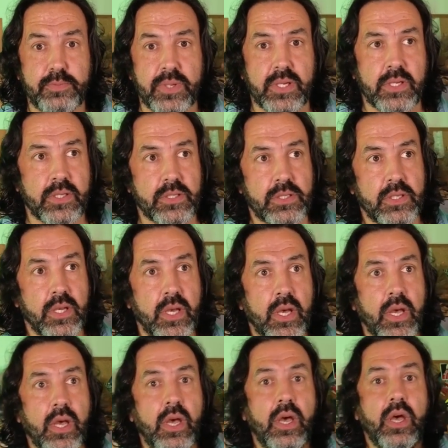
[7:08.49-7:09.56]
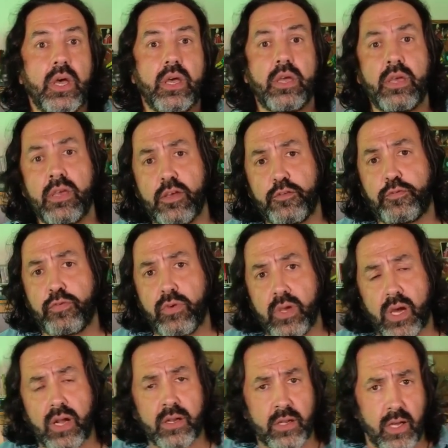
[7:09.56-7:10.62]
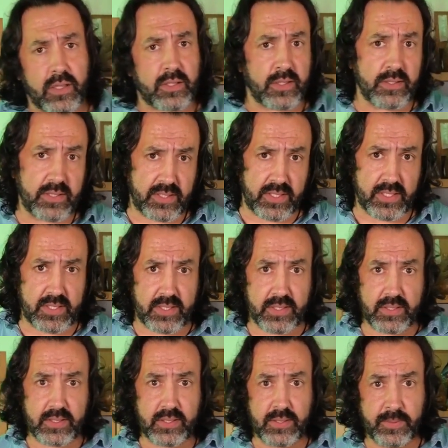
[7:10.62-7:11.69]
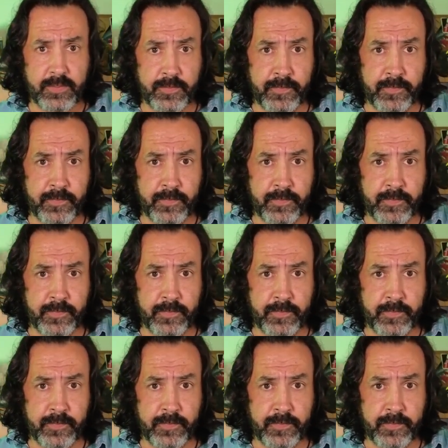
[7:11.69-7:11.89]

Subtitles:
Because if we are not consistent,